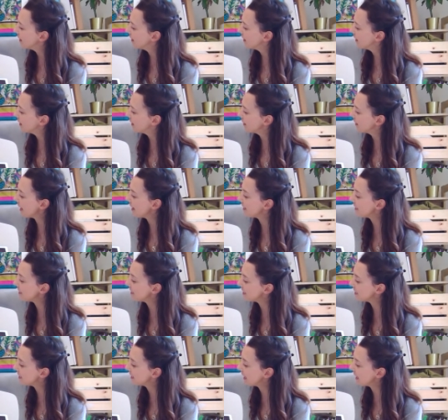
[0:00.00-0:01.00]
they
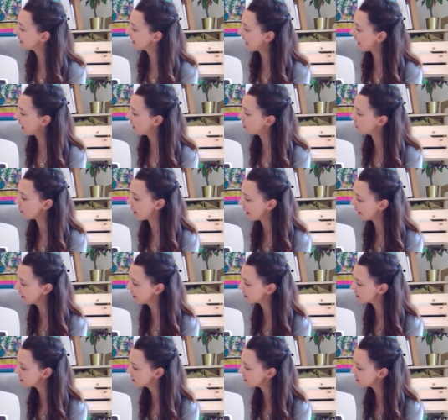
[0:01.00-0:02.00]
didn't allow
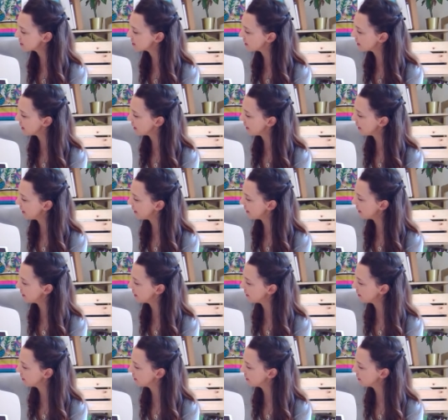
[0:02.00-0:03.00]
paints
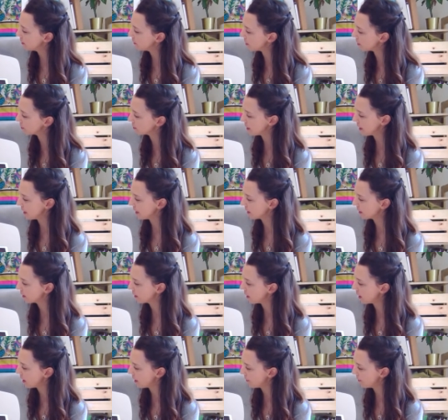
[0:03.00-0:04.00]
in the building
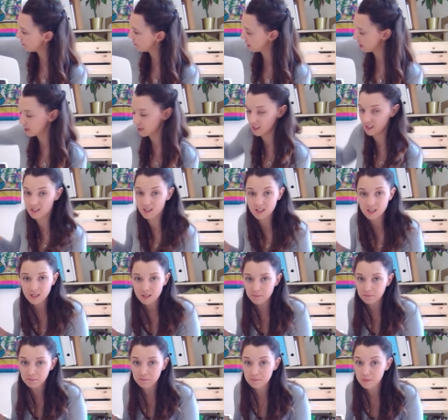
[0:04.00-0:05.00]
because it's
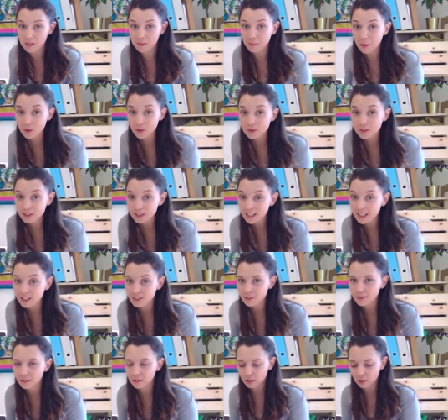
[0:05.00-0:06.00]
St. Paul's
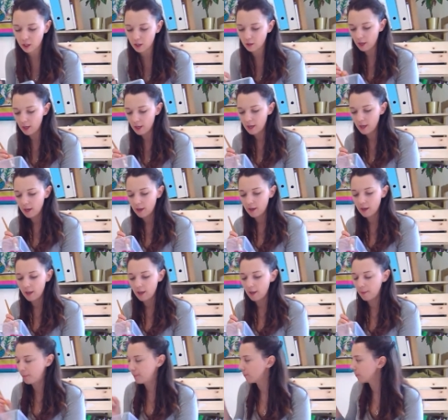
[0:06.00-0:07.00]
Cathedral. So
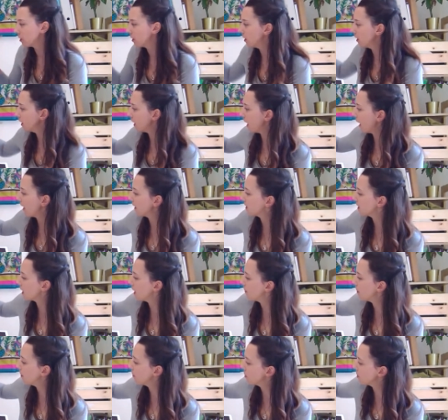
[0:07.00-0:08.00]
I had to
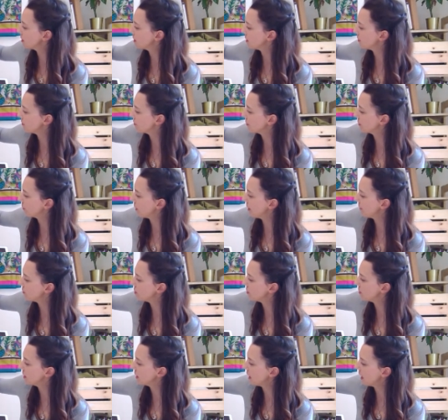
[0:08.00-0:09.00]
come up with a different way of
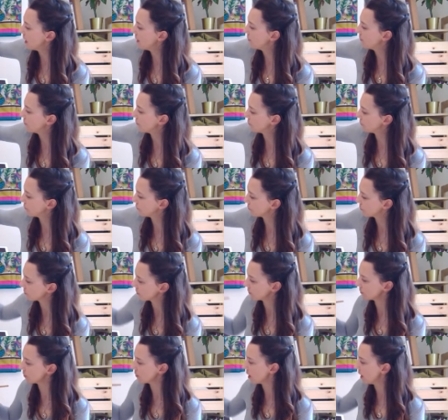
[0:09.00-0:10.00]
doing it.
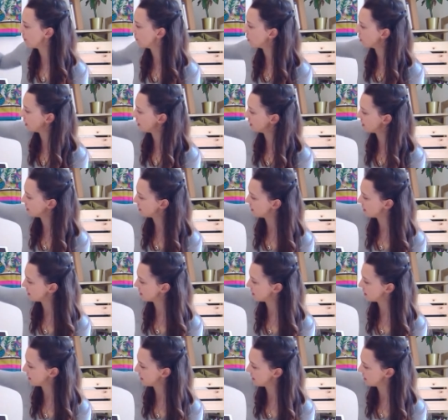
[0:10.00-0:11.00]
And what I
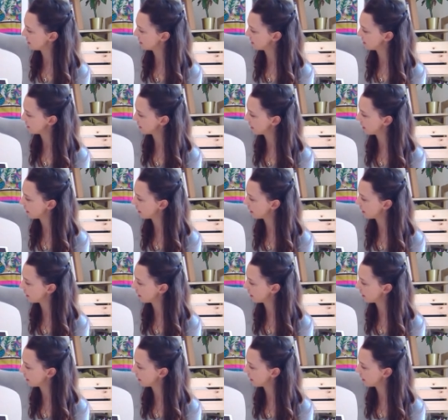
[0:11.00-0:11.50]
did is